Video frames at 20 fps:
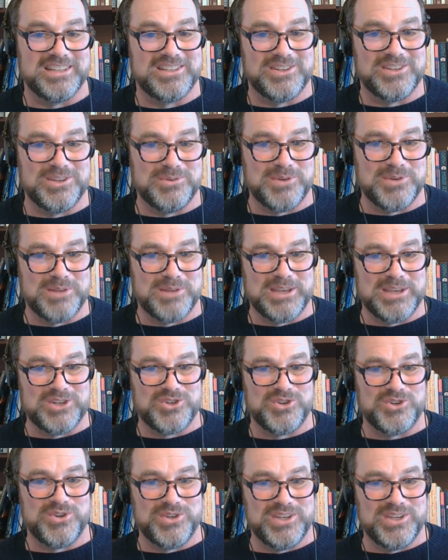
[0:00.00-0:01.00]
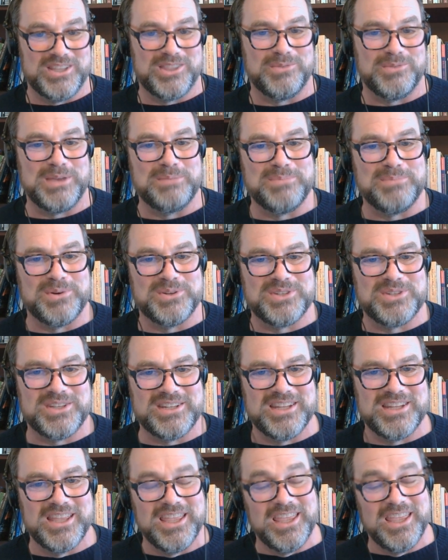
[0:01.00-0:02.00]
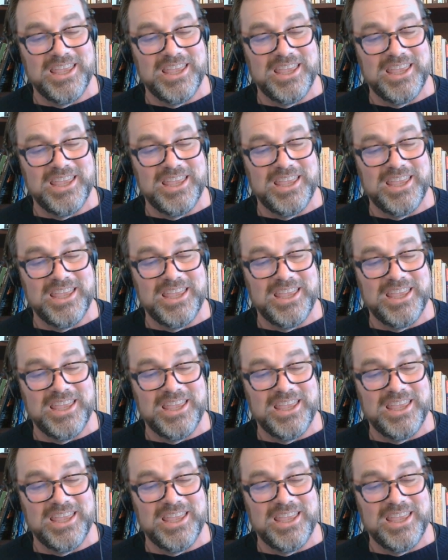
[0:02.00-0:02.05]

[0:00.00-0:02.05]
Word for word: So you want to make sure you get the right person.